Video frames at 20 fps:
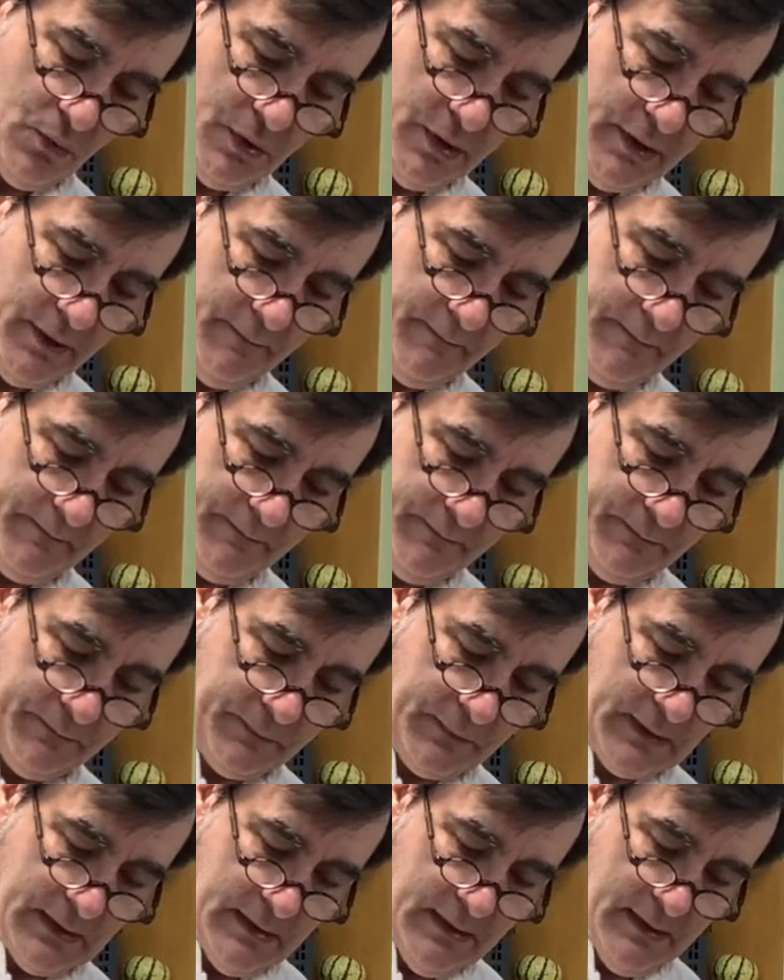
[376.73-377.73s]
what.
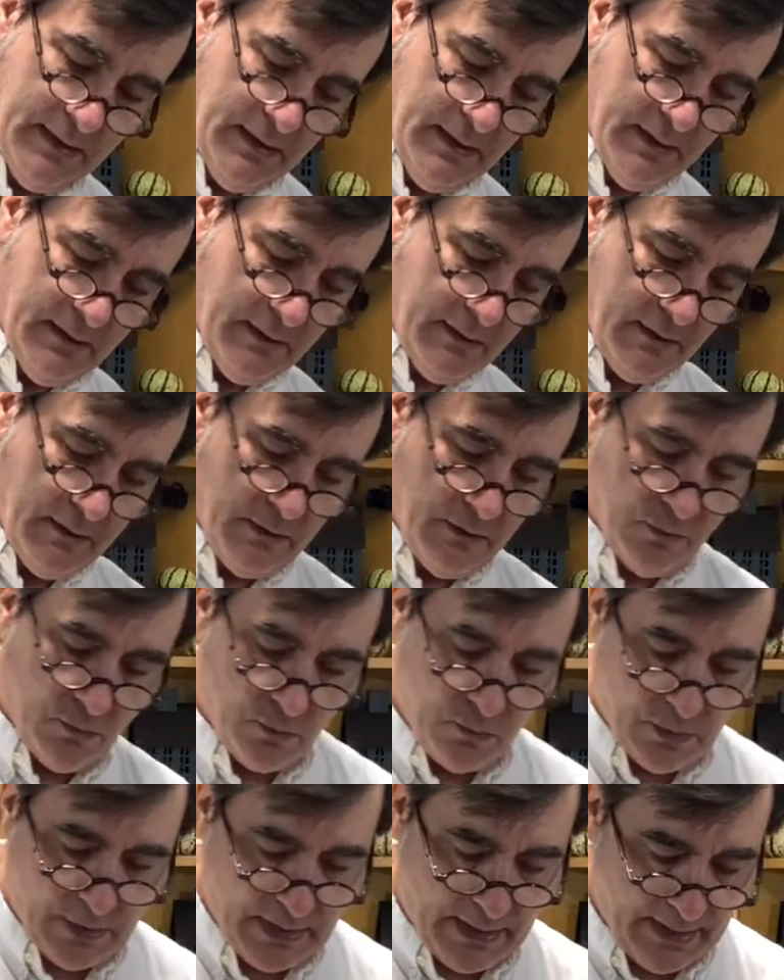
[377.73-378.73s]

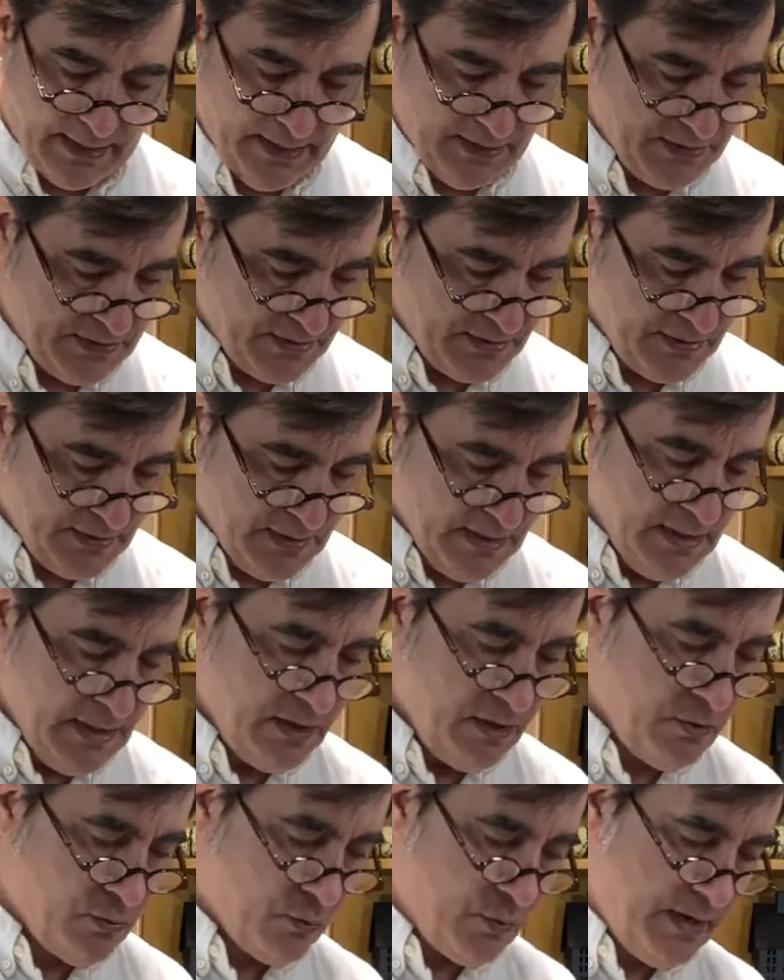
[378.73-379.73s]
All right.
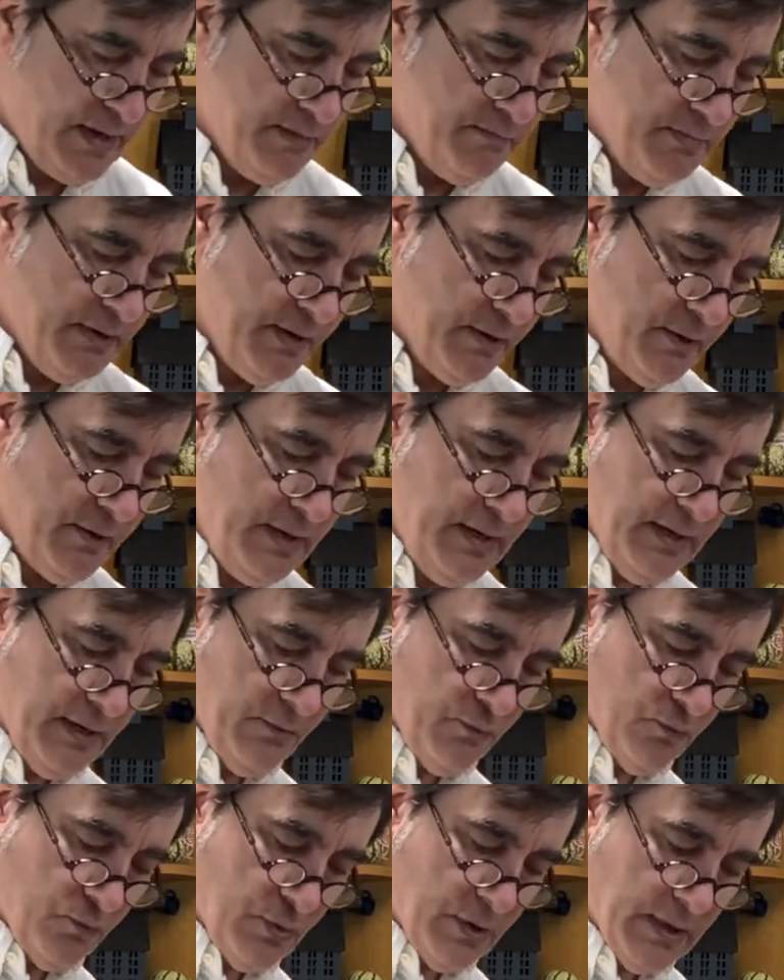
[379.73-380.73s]
Cranberry
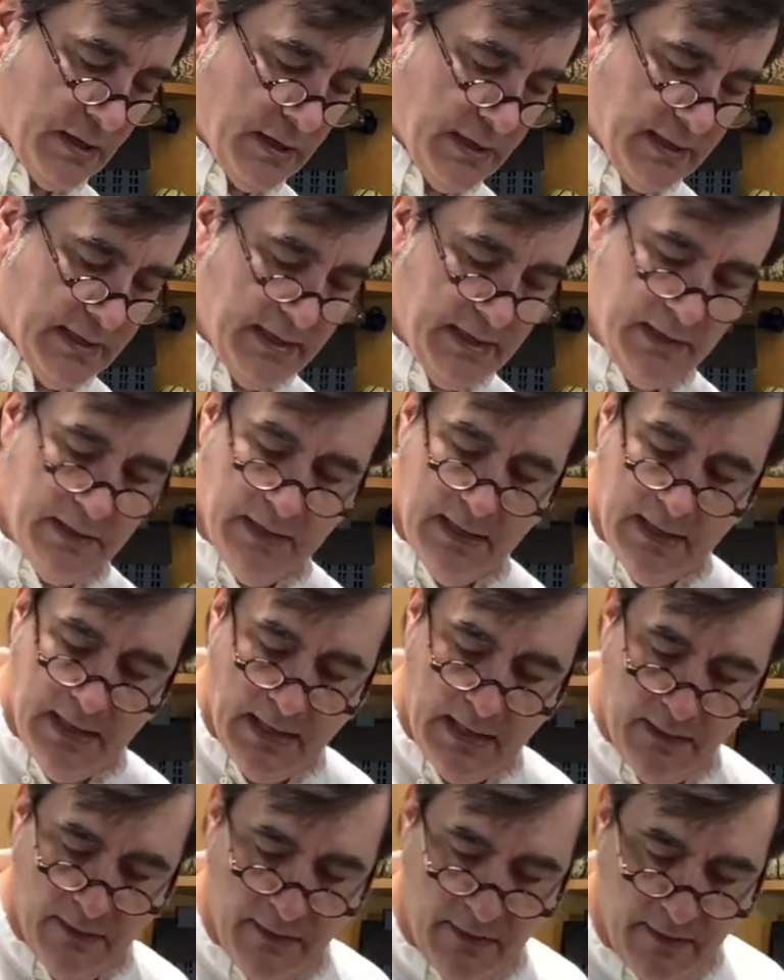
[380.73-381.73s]
and rye.
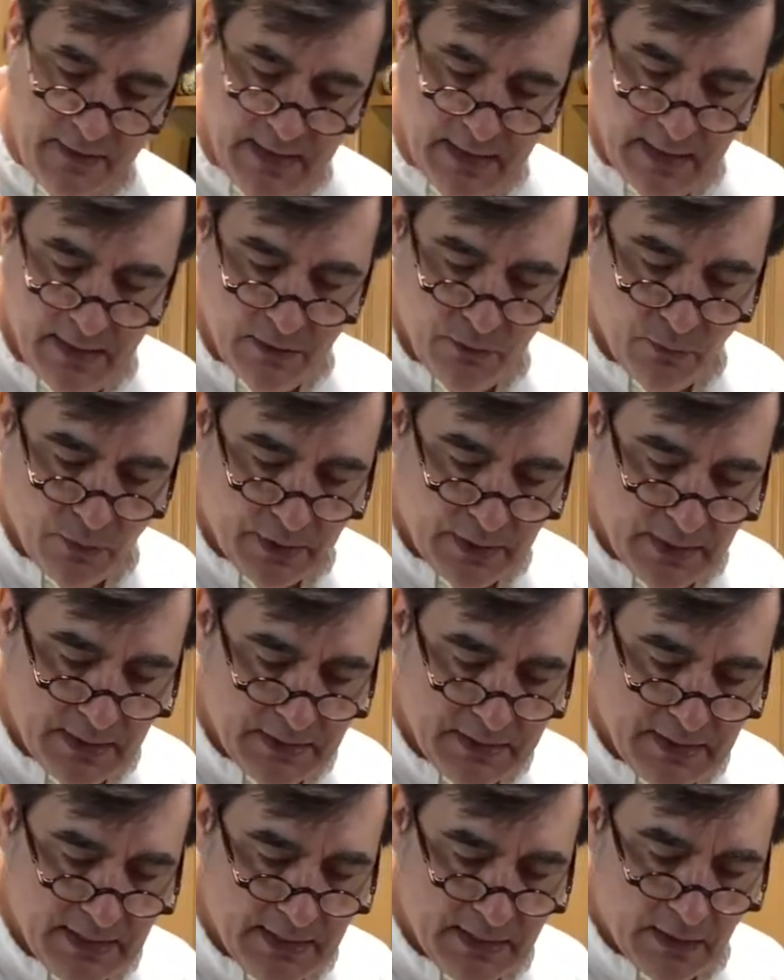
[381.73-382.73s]
And then we're going to
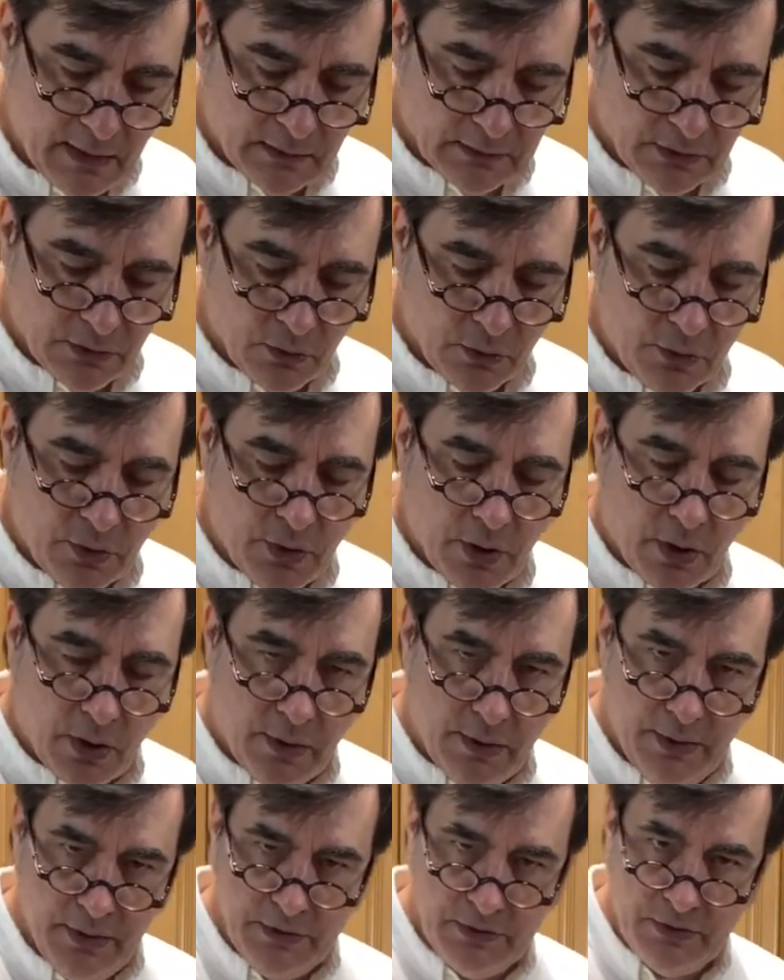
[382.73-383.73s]
take our little
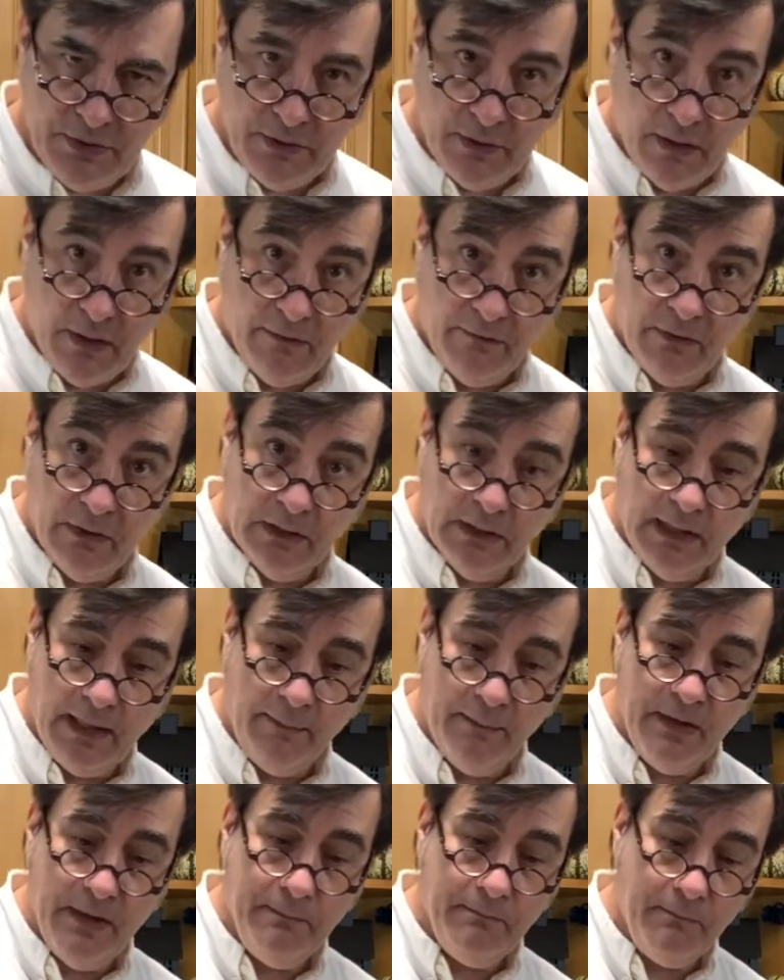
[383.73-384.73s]
garnish of
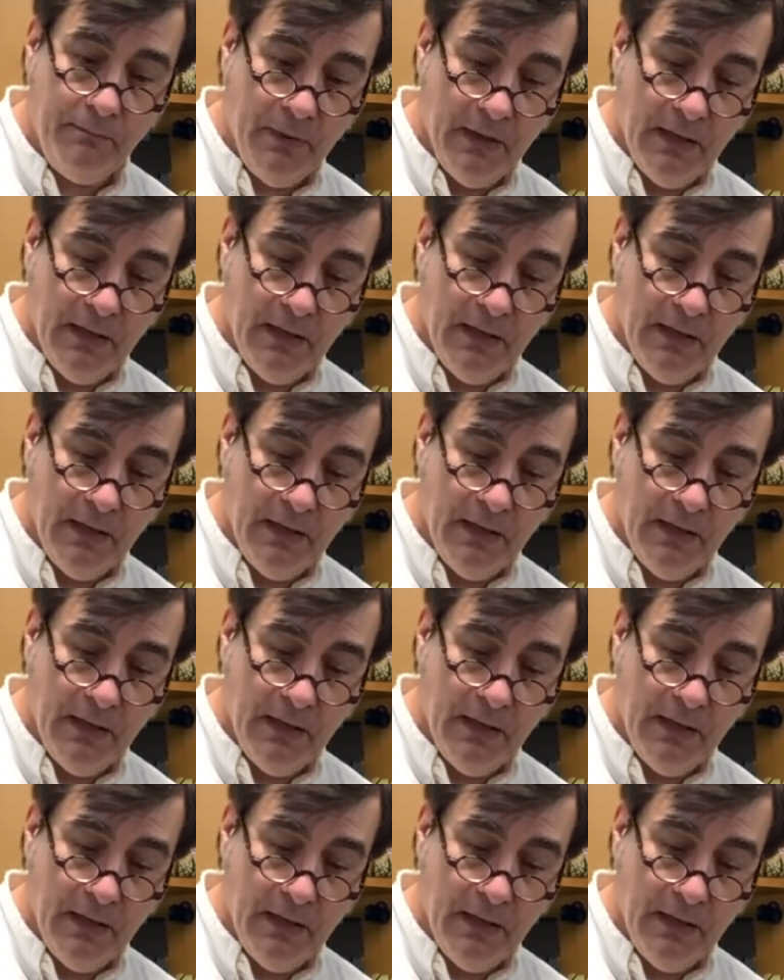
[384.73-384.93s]
lemon,